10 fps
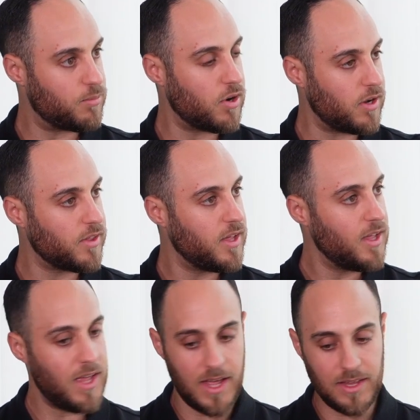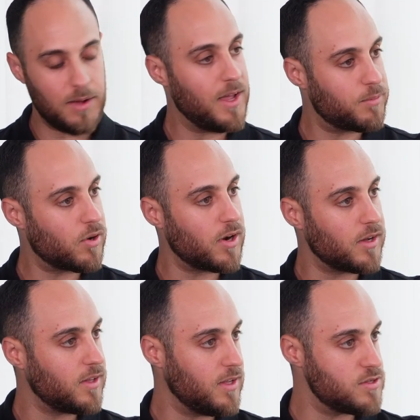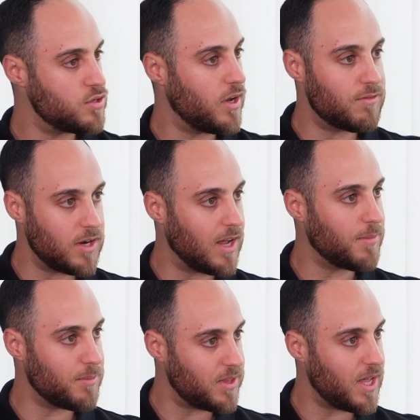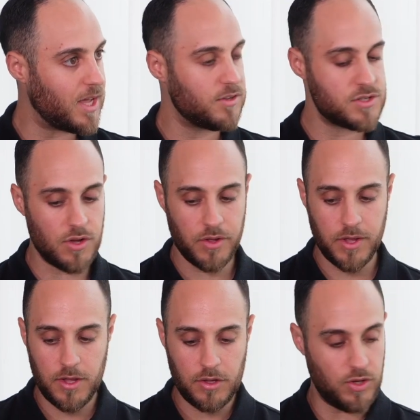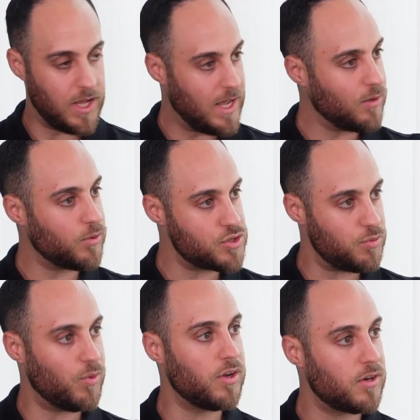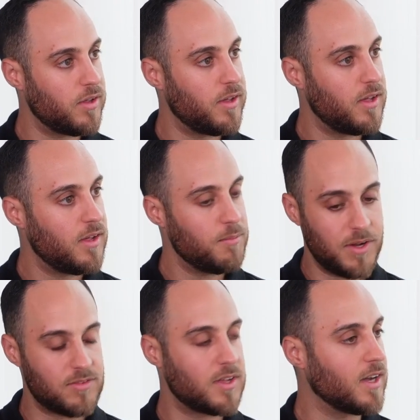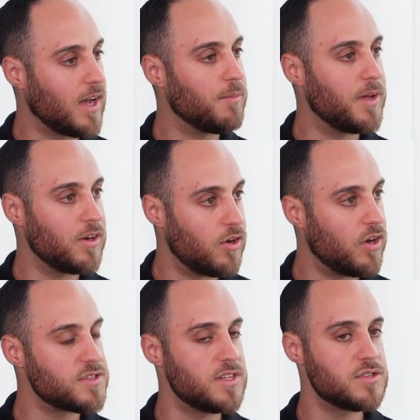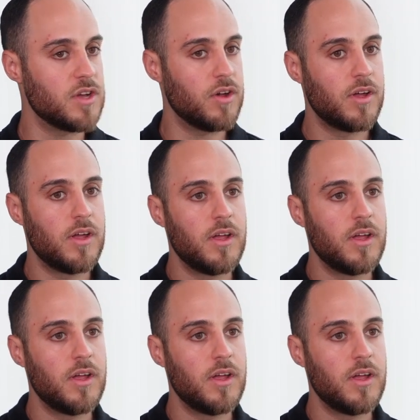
product. And that end product is your everyday mom and dad. So you're getting what you want, but it's going to come at a cost. And so